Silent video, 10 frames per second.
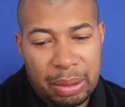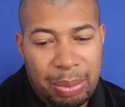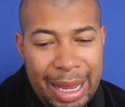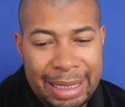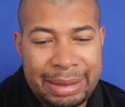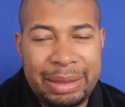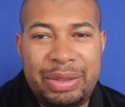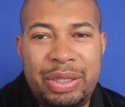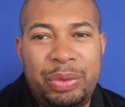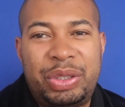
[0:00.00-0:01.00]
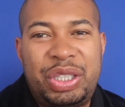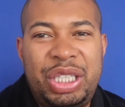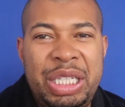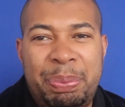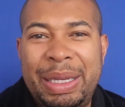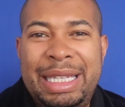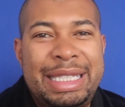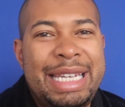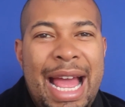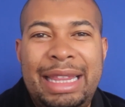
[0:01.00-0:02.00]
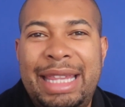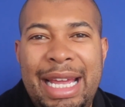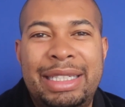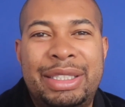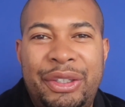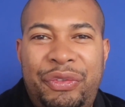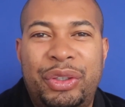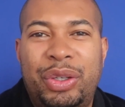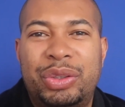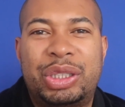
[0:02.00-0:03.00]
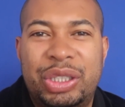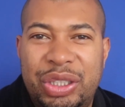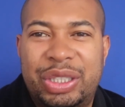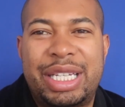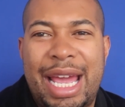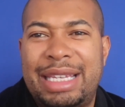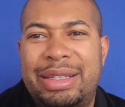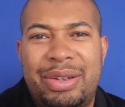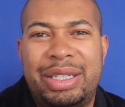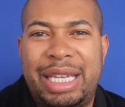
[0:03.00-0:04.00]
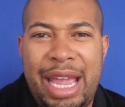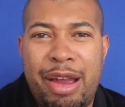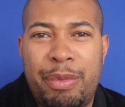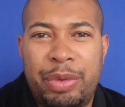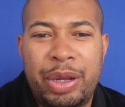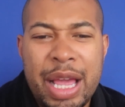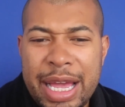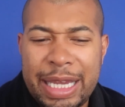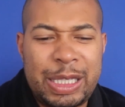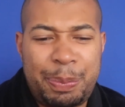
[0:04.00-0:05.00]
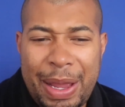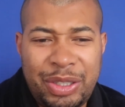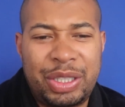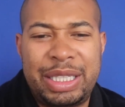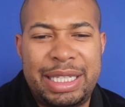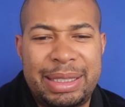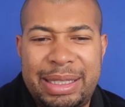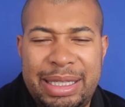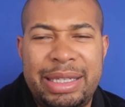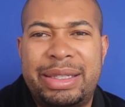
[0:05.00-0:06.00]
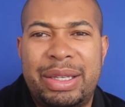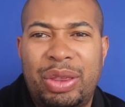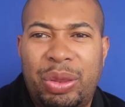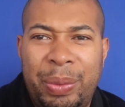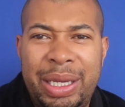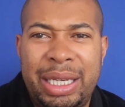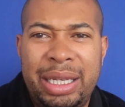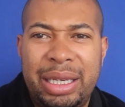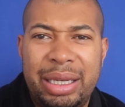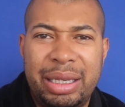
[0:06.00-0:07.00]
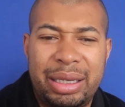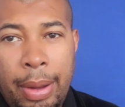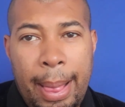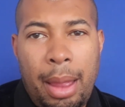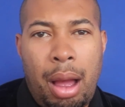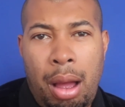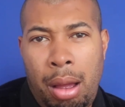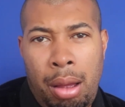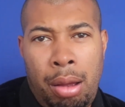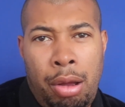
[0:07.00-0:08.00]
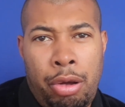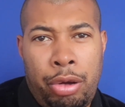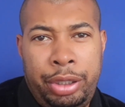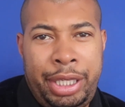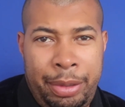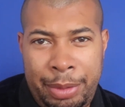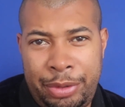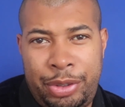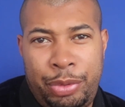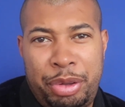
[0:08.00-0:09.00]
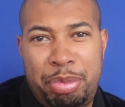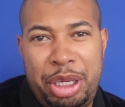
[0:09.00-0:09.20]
Why is it so cheap? It's not that difficult to look nice on camera. Especially in season 3. Oh, Kimmy's doing